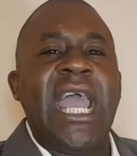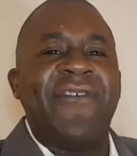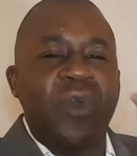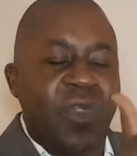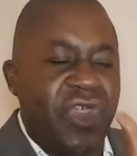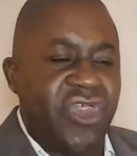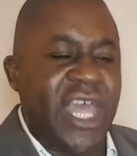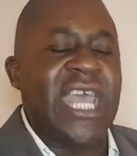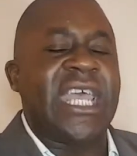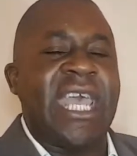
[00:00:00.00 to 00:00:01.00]
If your
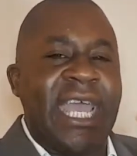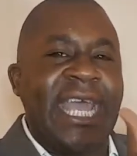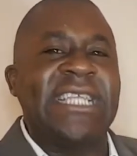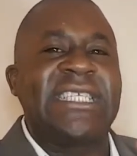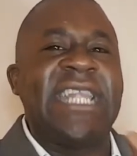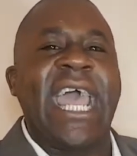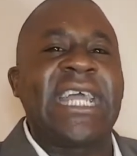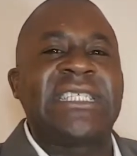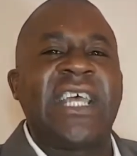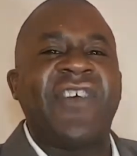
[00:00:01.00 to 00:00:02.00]
thinking is
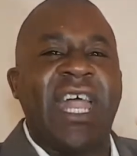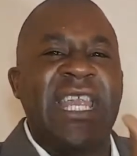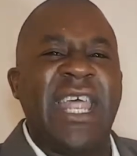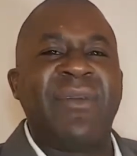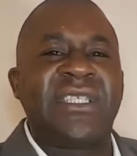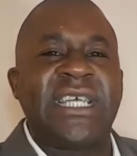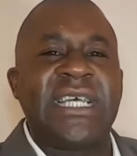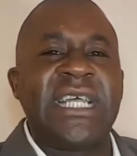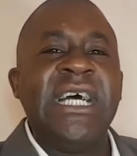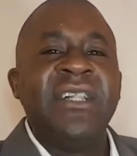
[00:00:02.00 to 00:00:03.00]
negative and limited,